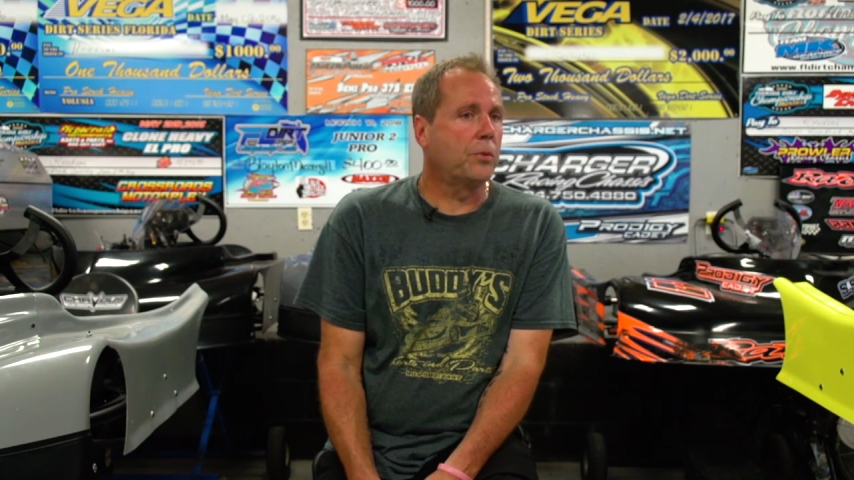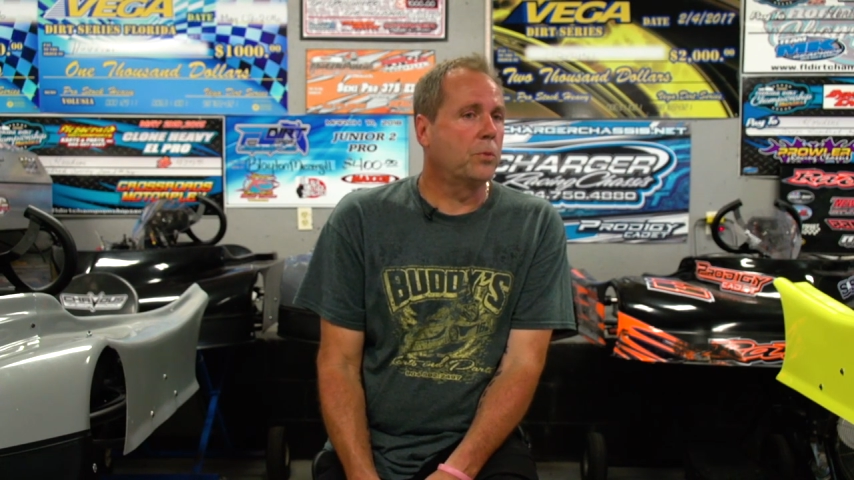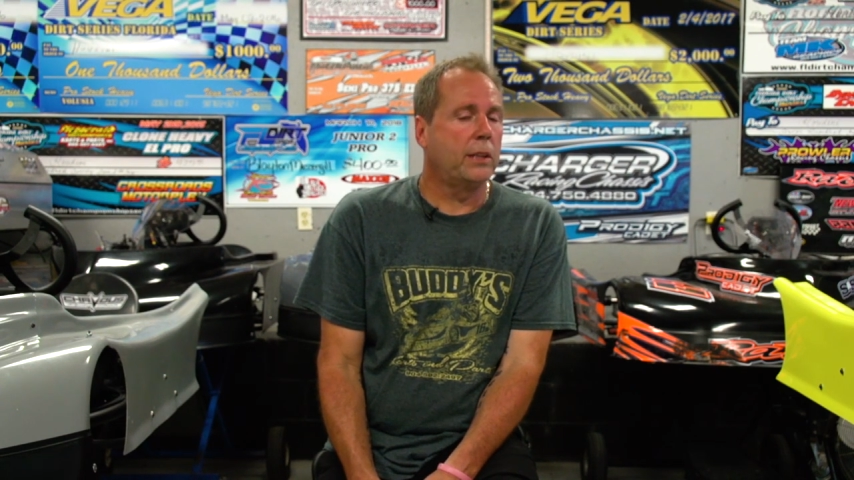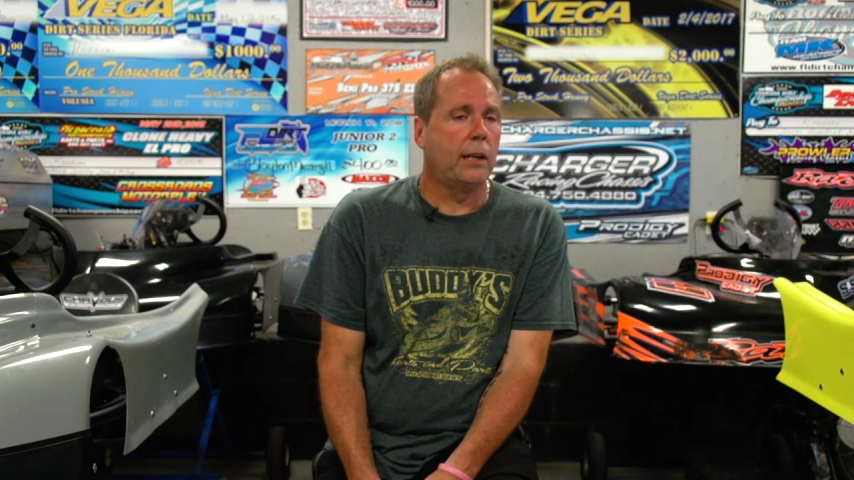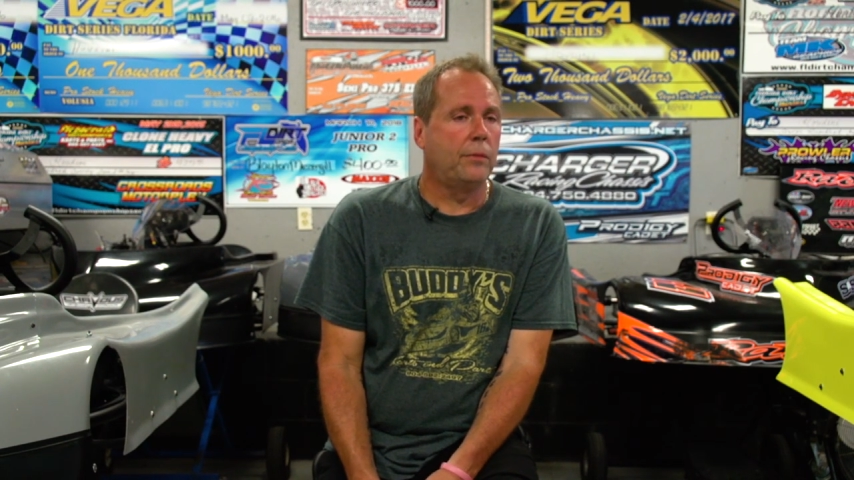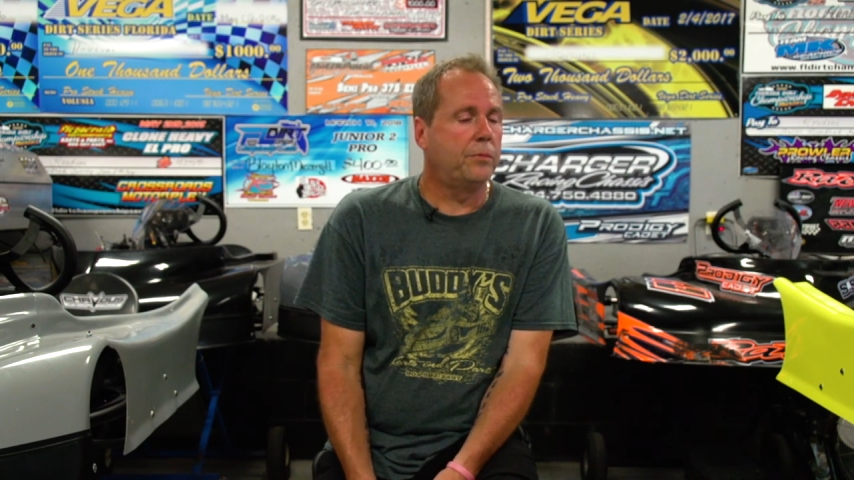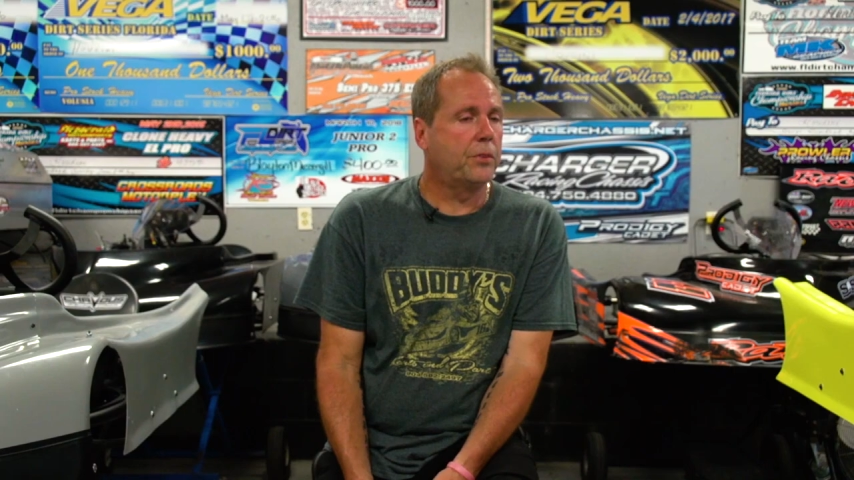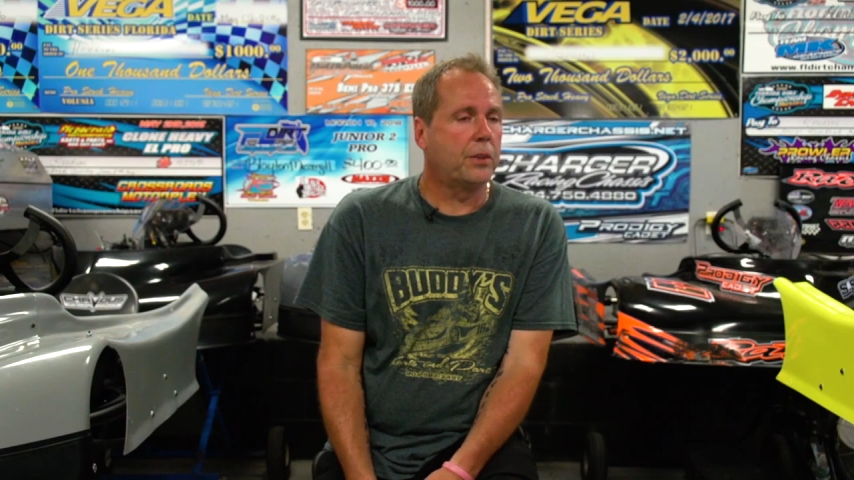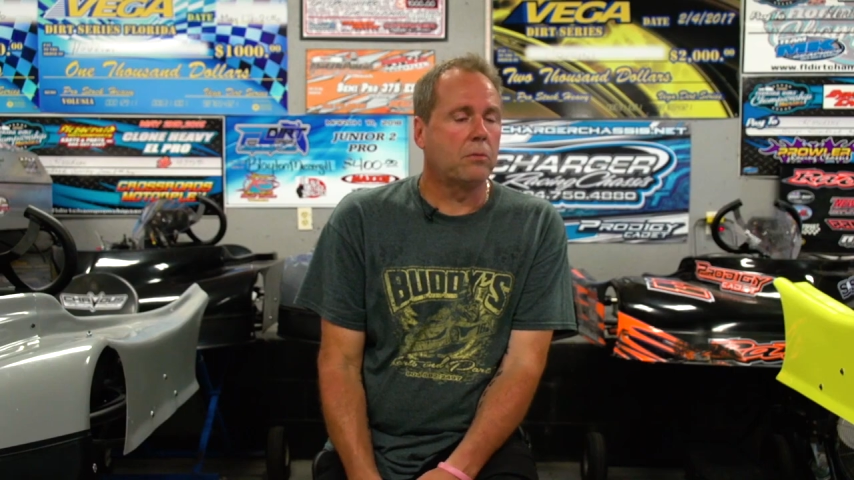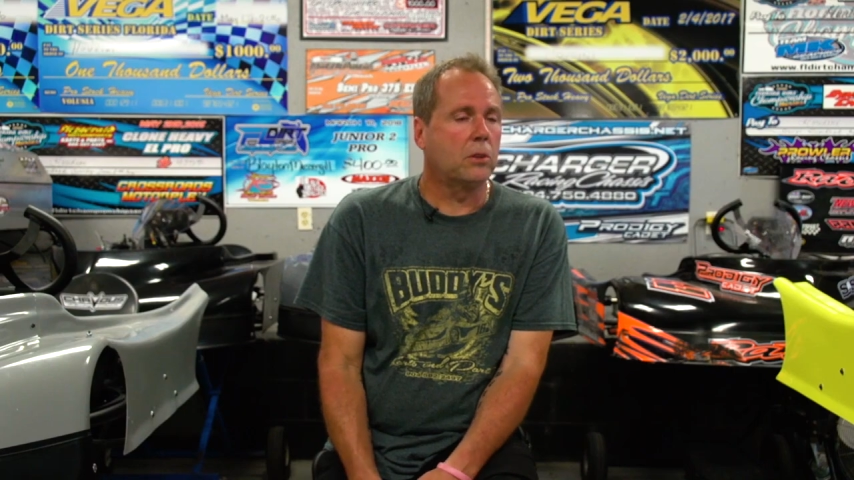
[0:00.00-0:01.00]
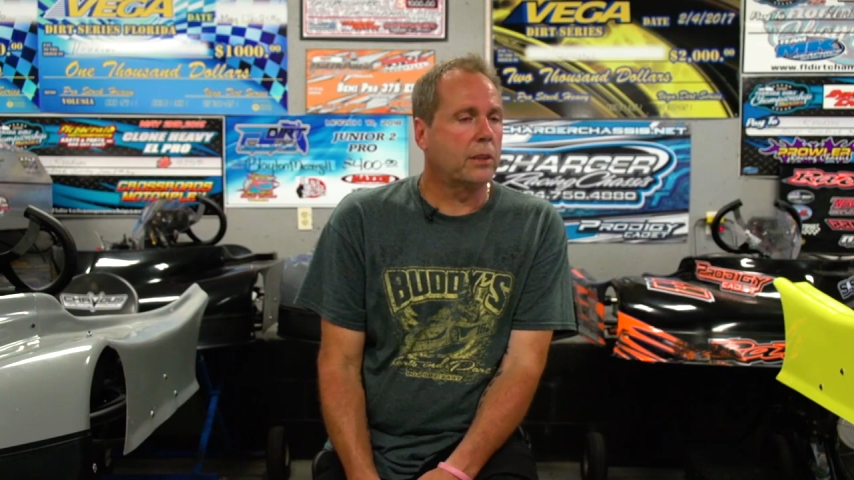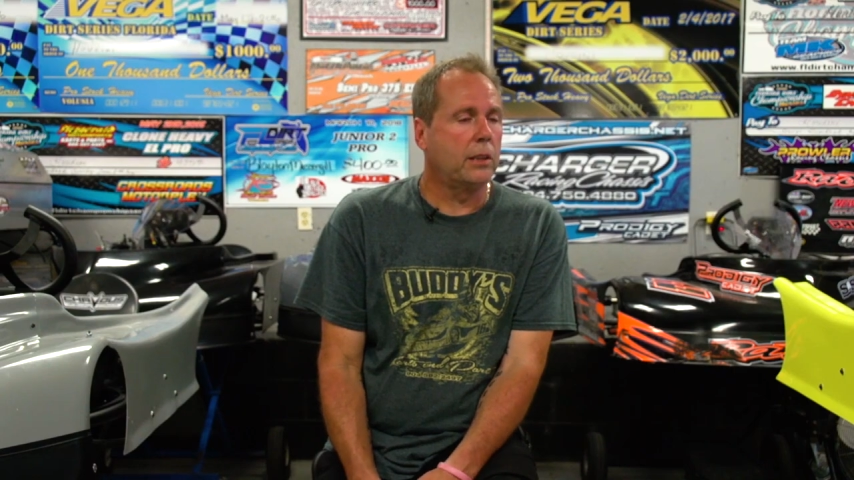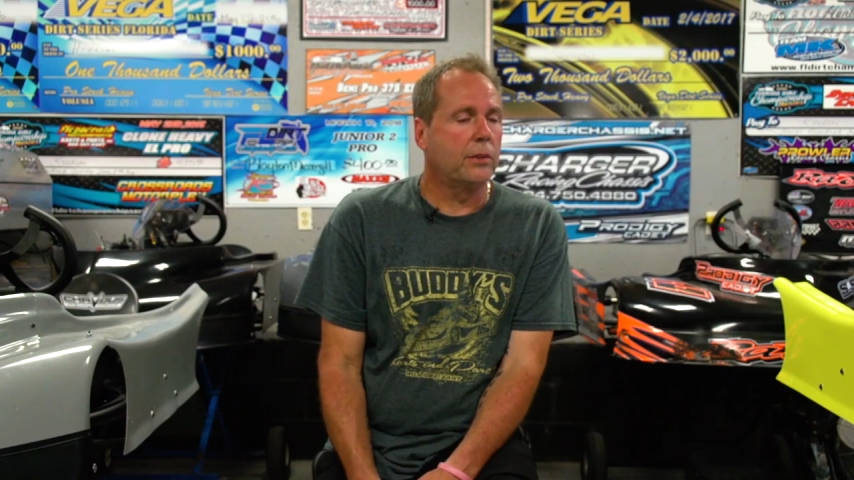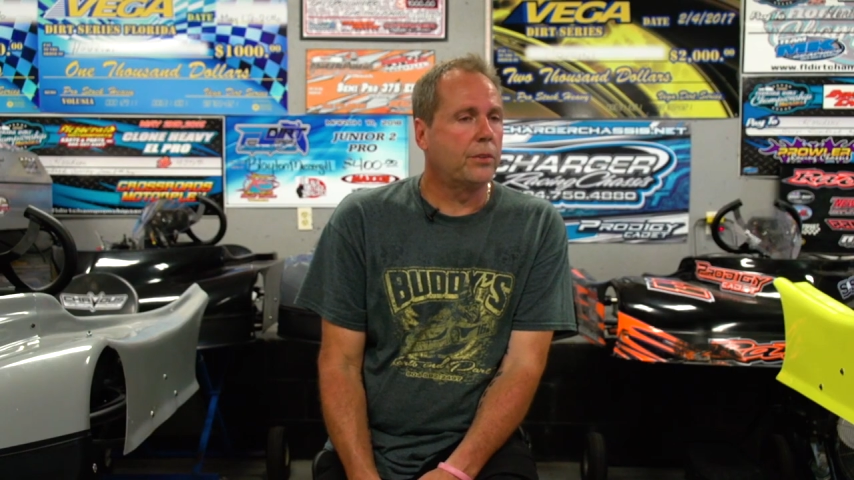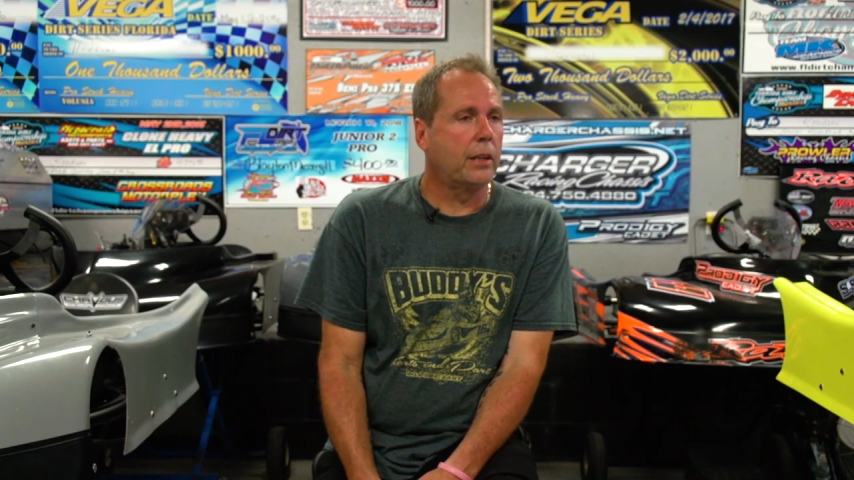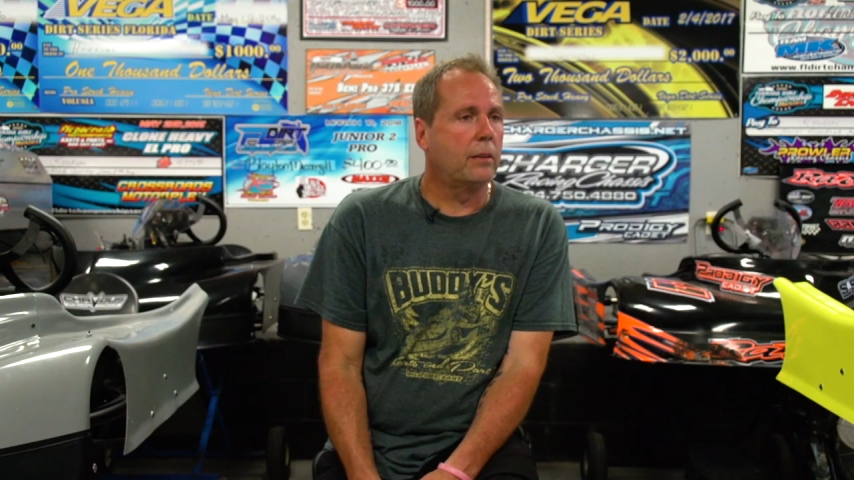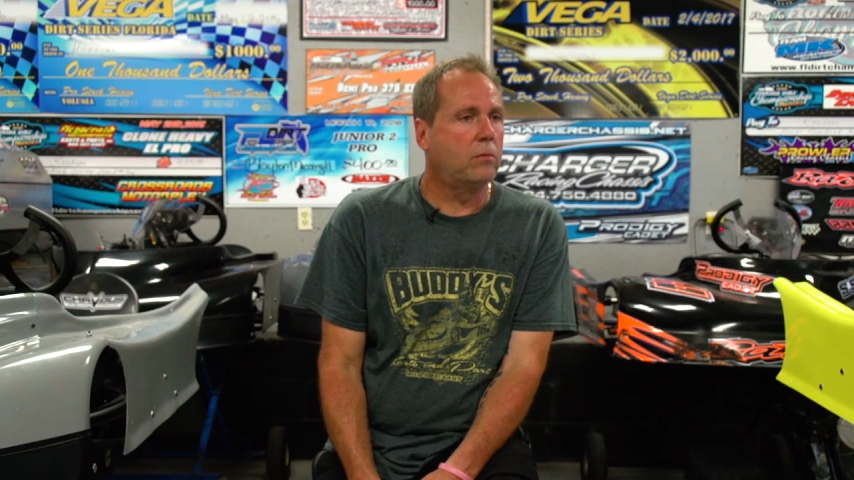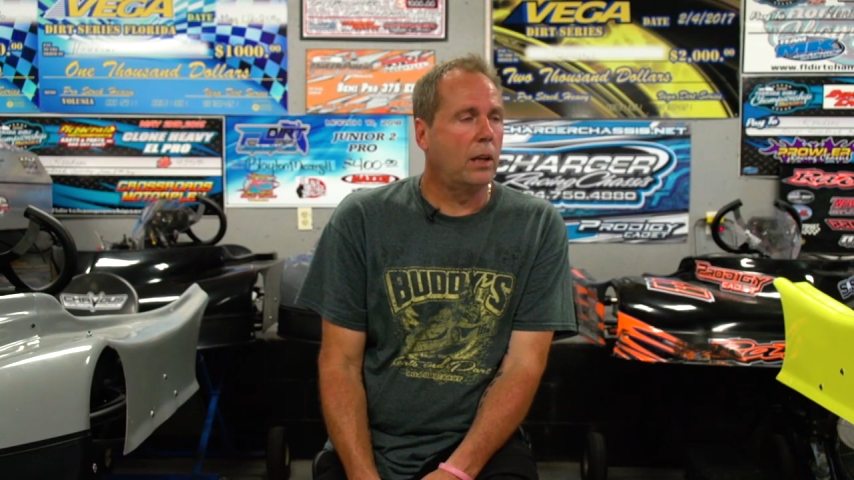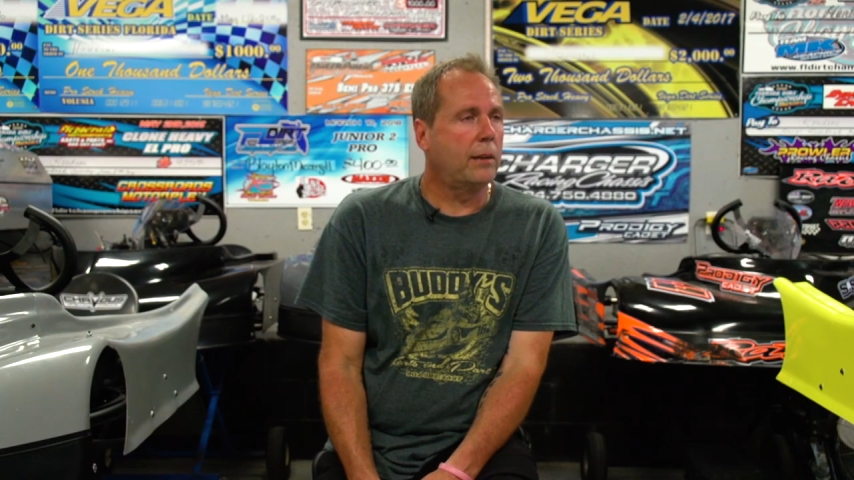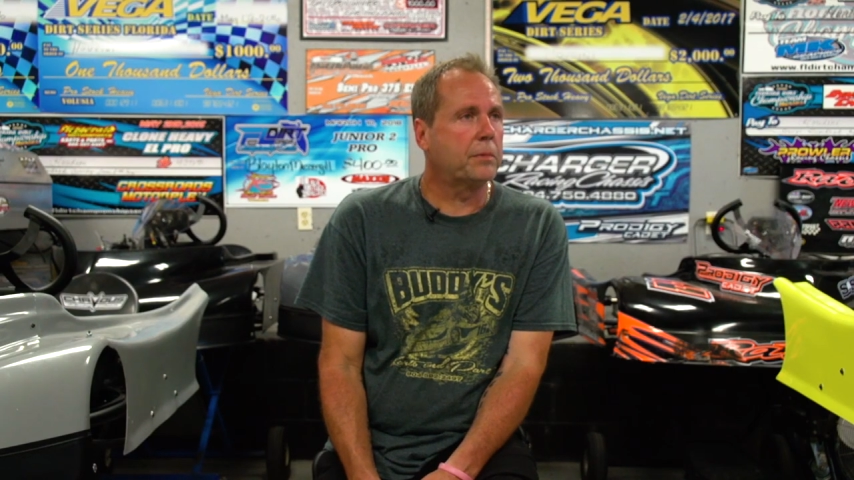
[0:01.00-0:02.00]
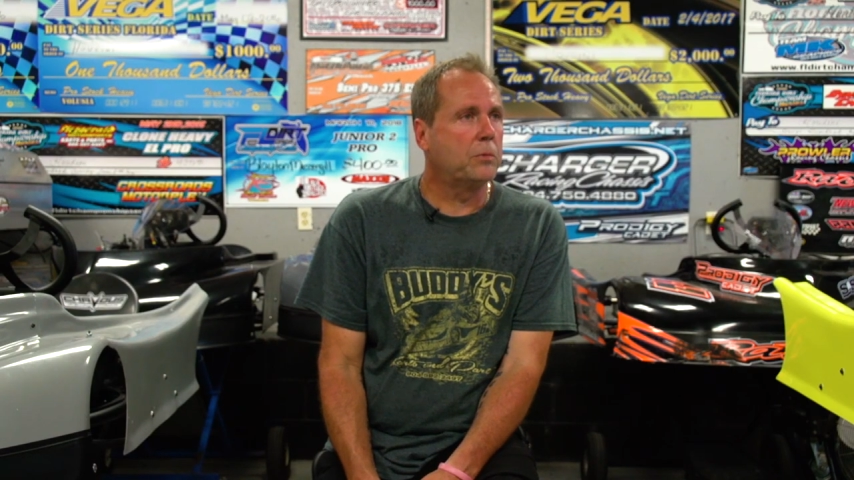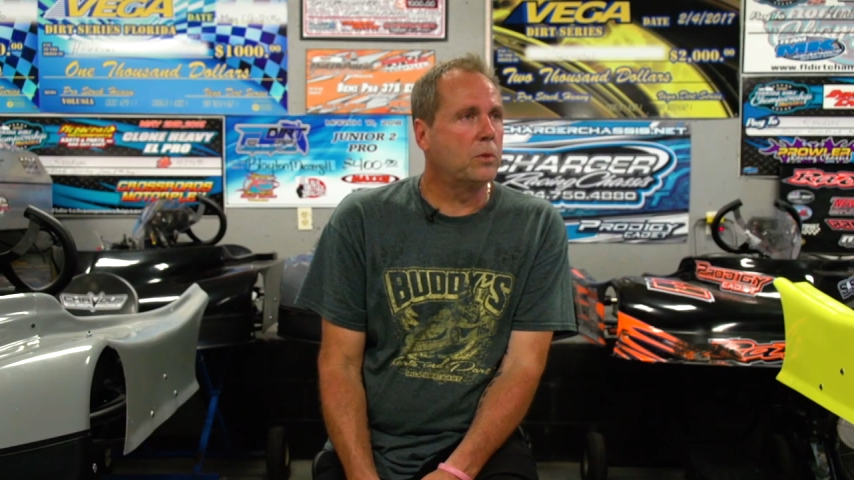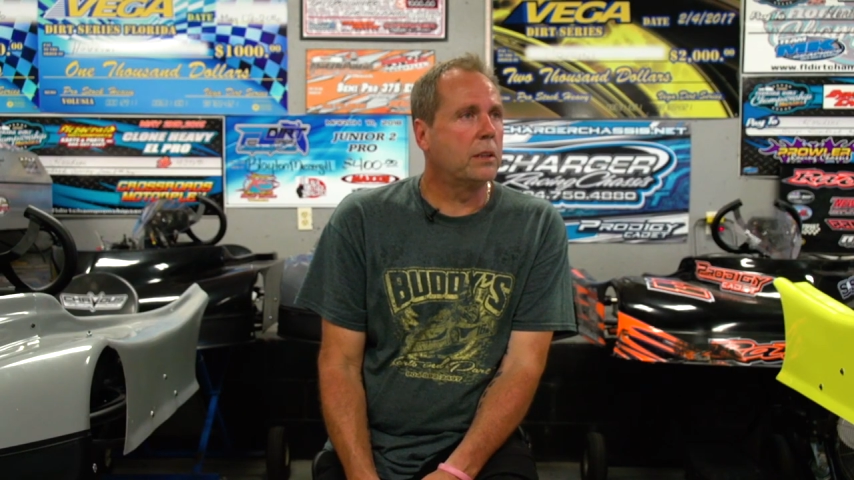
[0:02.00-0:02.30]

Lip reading: and we have several kids that have left and